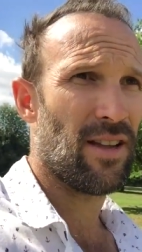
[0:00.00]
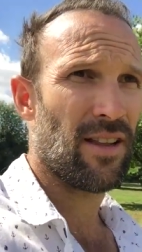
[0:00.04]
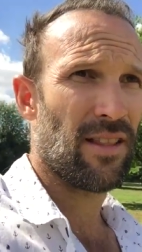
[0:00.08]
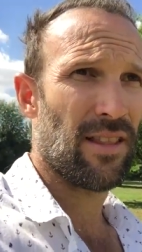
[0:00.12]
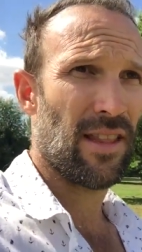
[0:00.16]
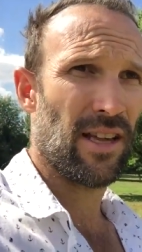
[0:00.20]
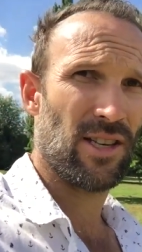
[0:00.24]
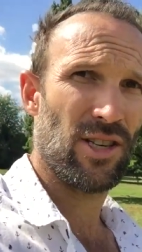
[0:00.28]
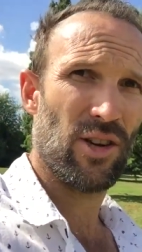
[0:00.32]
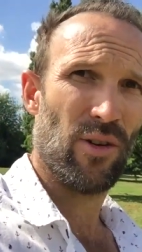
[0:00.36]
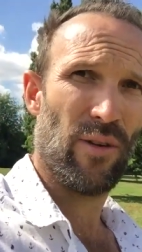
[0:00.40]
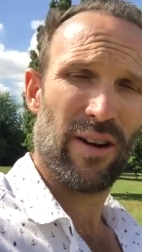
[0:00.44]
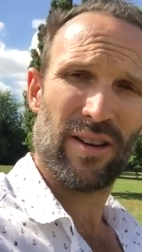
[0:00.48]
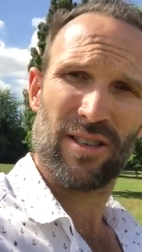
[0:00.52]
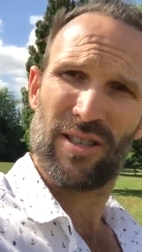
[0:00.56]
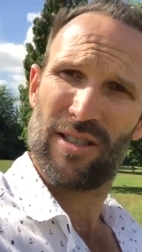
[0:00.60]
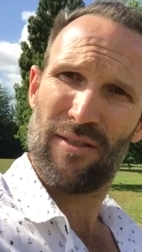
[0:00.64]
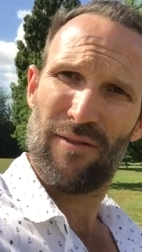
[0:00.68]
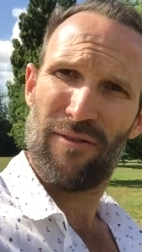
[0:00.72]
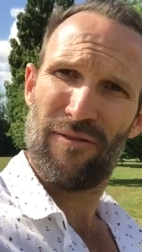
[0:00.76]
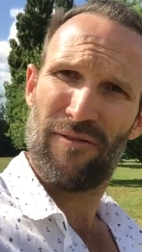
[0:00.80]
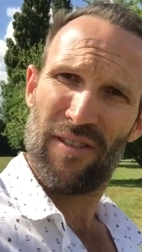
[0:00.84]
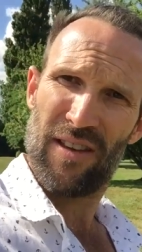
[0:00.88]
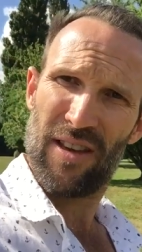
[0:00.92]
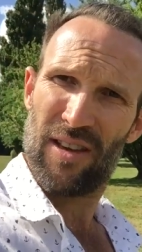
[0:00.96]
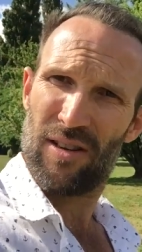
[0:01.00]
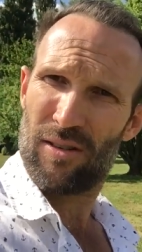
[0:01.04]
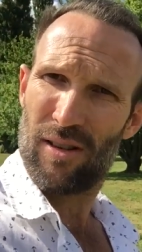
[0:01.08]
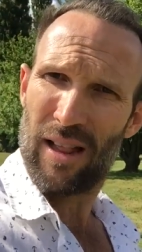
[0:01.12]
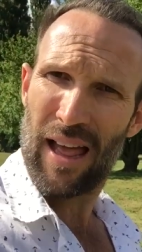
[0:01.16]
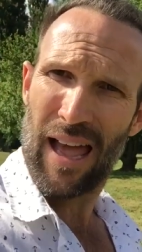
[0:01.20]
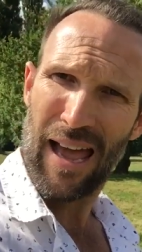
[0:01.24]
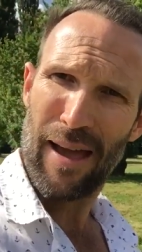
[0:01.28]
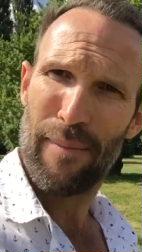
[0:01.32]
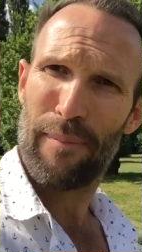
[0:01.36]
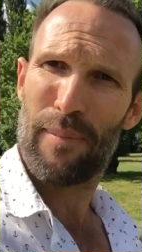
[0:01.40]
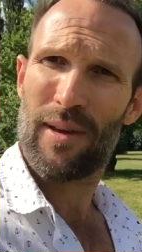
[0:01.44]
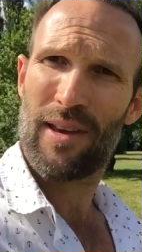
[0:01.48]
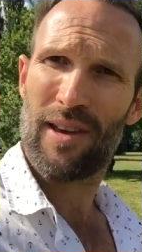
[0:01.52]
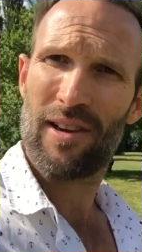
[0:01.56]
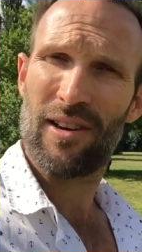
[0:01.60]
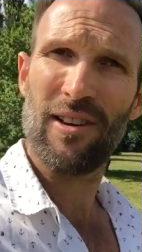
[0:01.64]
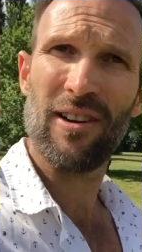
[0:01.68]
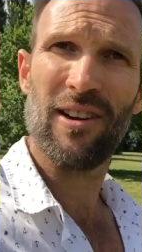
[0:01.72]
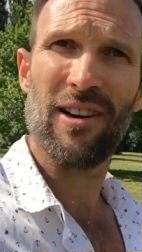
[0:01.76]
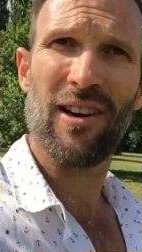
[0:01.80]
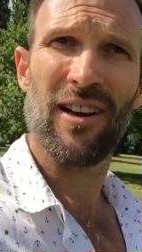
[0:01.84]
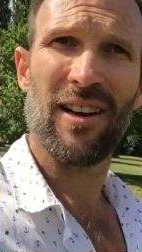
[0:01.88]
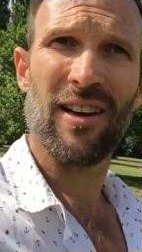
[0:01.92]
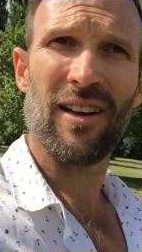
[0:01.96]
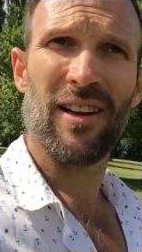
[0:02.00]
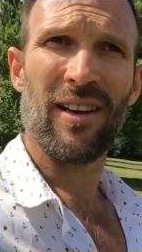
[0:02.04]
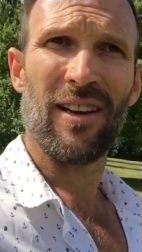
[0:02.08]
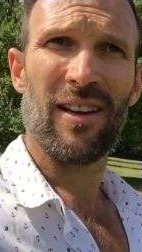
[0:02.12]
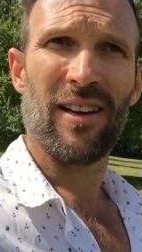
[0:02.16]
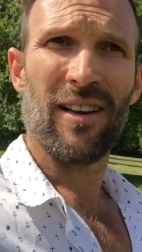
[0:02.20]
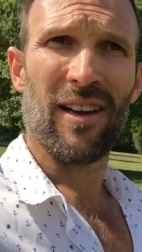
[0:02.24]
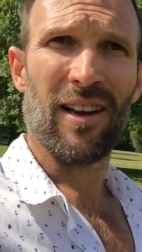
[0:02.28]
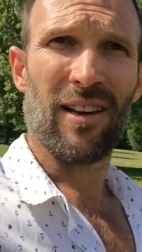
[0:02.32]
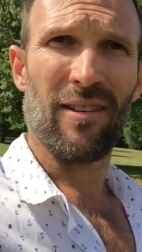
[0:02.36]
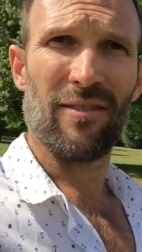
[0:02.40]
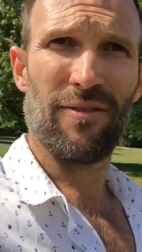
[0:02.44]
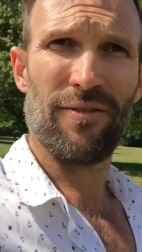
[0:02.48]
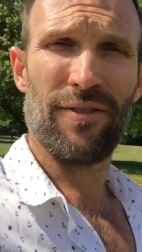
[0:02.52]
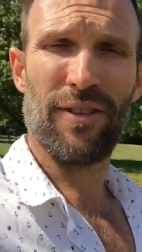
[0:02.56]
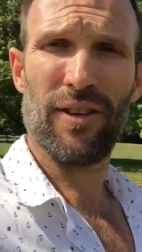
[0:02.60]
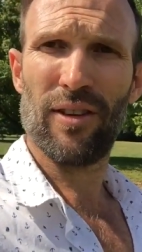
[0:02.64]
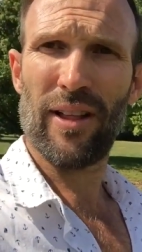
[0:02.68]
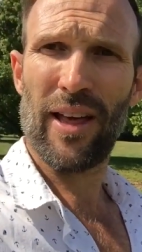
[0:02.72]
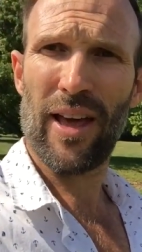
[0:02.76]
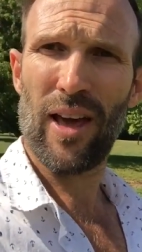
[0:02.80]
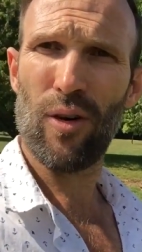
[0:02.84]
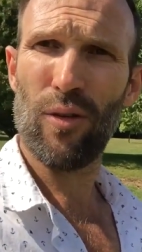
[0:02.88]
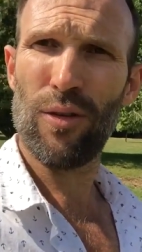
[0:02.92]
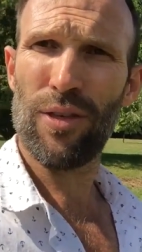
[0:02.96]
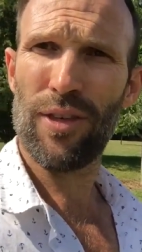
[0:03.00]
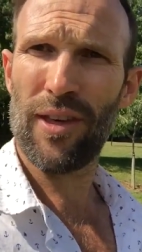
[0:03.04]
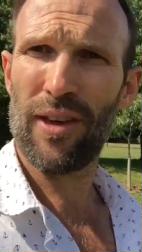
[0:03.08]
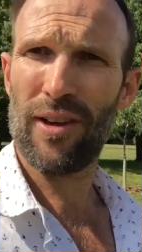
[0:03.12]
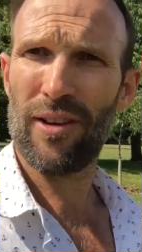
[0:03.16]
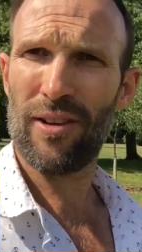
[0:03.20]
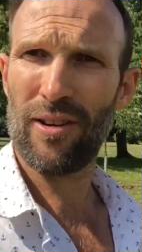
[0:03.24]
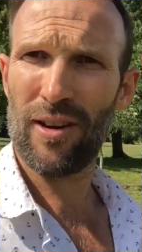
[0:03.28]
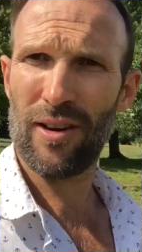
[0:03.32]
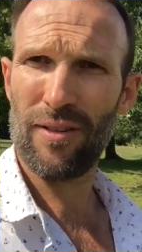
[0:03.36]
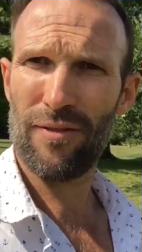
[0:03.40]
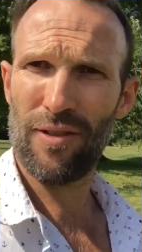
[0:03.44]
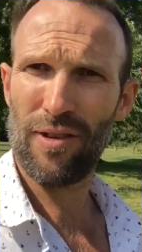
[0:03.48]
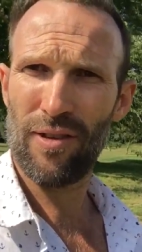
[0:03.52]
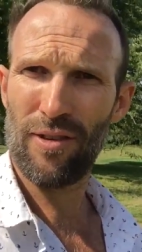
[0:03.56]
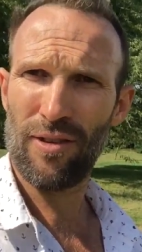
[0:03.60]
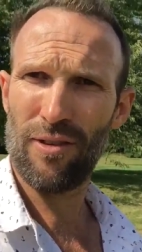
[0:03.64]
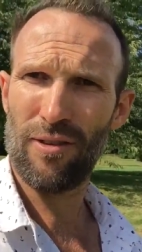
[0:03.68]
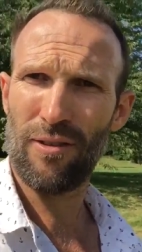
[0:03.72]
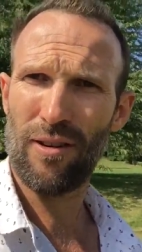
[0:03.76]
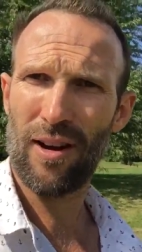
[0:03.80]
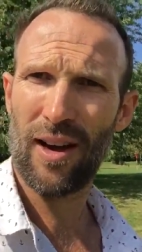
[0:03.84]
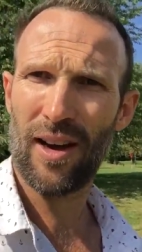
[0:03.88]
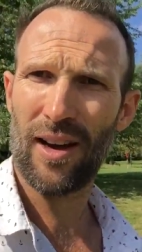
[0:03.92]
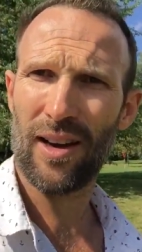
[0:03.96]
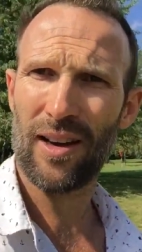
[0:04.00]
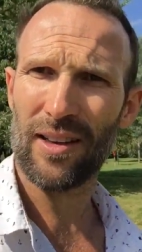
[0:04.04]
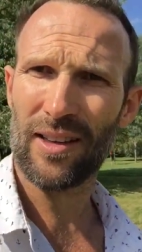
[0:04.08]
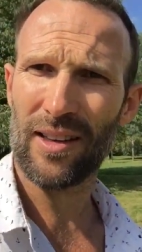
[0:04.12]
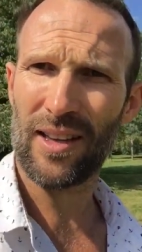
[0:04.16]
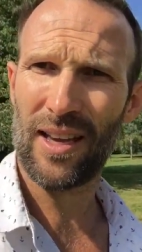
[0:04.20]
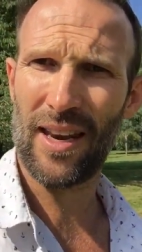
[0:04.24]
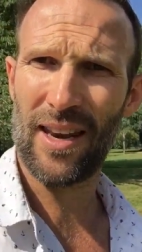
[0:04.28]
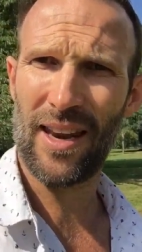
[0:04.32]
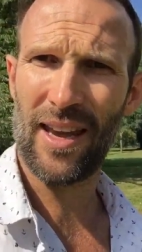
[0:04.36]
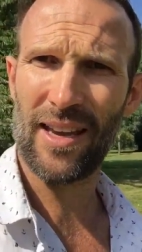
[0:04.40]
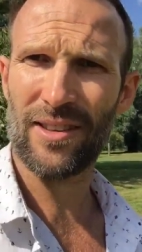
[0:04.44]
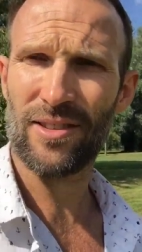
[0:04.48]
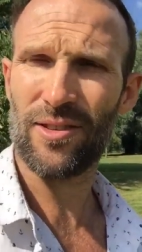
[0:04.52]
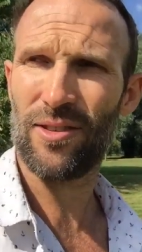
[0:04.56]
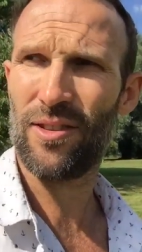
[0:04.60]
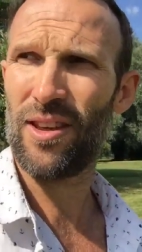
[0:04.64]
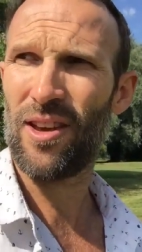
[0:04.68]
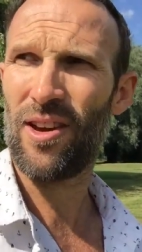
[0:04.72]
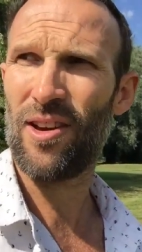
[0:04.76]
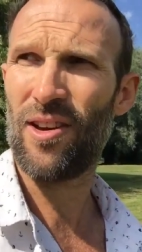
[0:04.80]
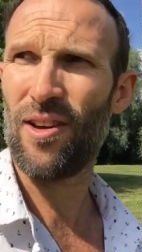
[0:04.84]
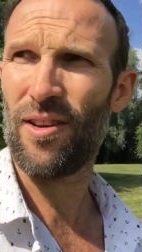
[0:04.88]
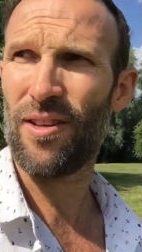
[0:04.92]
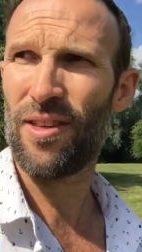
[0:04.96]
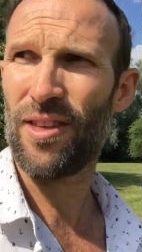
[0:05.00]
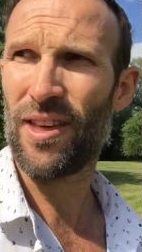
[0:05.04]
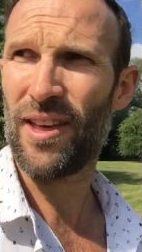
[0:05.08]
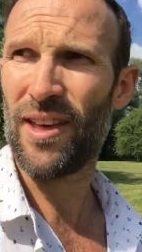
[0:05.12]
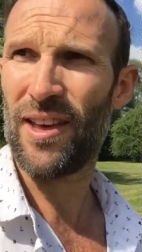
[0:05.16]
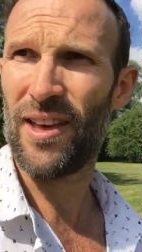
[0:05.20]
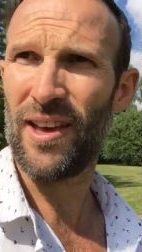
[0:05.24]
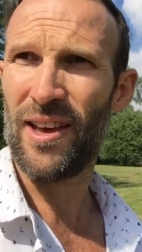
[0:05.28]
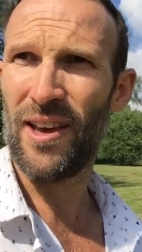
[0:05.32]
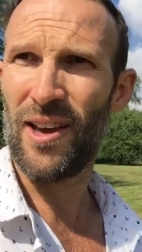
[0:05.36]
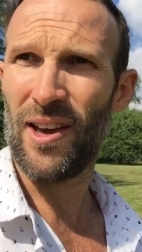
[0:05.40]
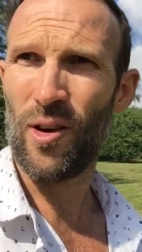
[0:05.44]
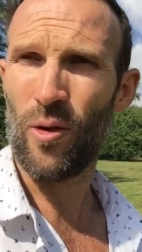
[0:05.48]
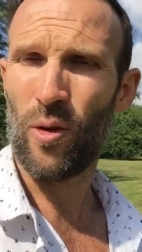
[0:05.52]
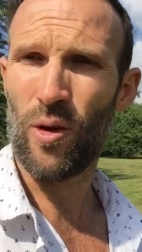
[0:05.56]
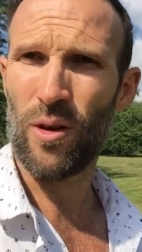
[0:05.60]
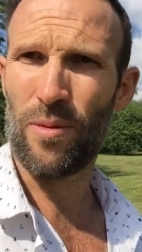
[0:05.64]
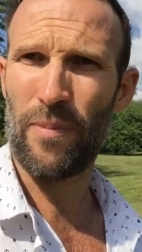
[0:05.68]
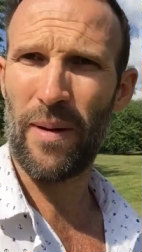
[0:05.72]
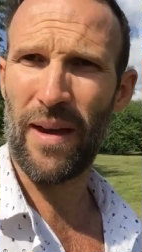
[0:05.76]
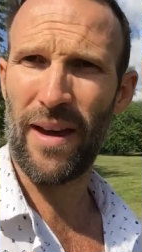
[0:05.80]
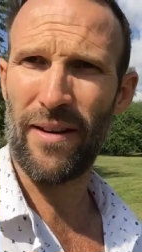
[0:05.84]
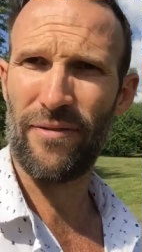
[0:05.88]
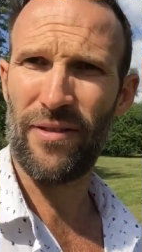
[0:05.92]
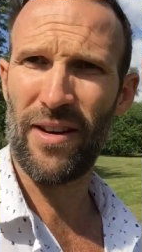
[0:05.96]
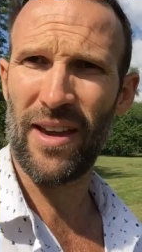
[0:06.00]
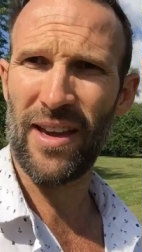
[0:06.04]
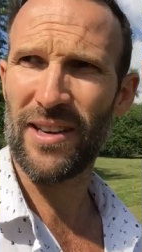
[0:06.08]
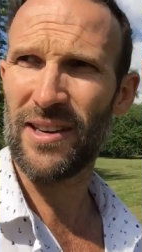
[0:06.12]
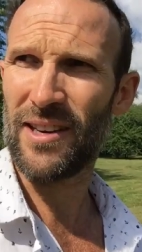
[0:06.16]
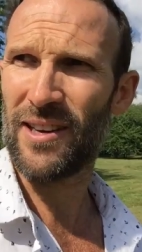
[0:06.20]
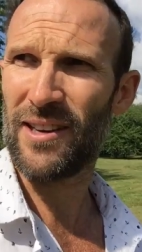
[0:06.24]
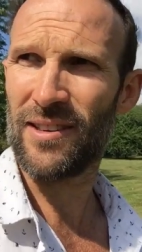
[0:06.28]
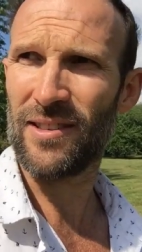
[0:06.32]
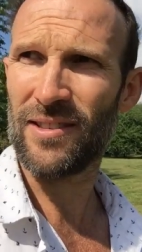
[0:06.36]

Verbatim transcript: that you actually feel happier and feel healthier if you uh, connect to the earth with bare feet.